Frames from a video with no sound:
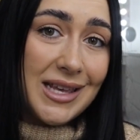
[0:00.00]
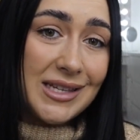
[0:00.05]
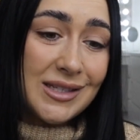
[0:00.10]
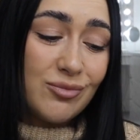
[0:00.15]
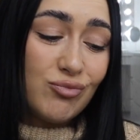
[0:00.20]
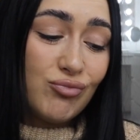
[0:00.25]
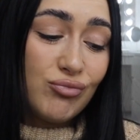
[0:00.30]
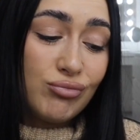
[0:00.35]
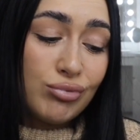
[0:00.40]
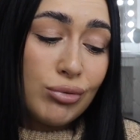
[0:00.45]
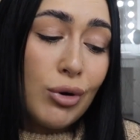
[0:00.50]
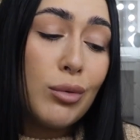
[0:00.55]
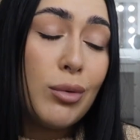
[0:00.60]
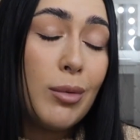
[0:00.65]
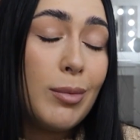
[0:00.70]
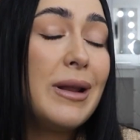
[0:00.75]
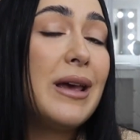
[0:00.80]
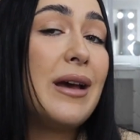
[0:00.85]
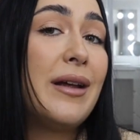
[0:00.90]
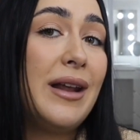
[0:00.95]
is
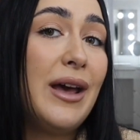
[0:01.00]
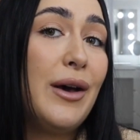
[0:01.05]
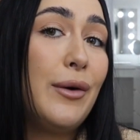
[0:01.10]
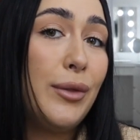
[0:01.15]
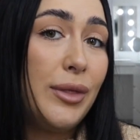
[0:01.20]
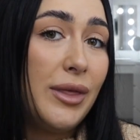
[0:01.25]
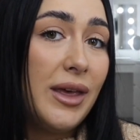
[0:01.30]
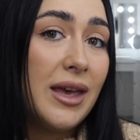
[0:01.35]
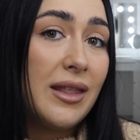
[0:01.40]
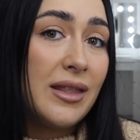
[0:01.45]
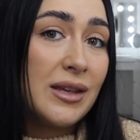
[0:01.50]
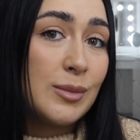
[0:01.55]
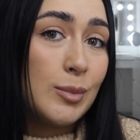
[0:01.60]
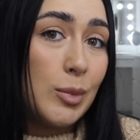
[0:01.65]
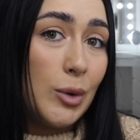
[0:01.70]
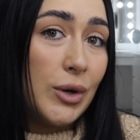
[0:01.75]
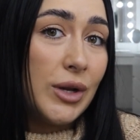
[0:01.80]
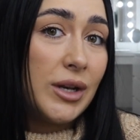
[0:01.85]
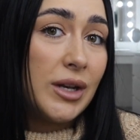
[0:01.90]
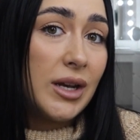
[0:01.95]
probably unhealthy at this
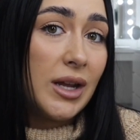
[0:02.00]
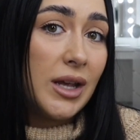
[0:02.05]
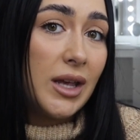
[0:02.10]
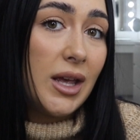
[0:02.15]
point.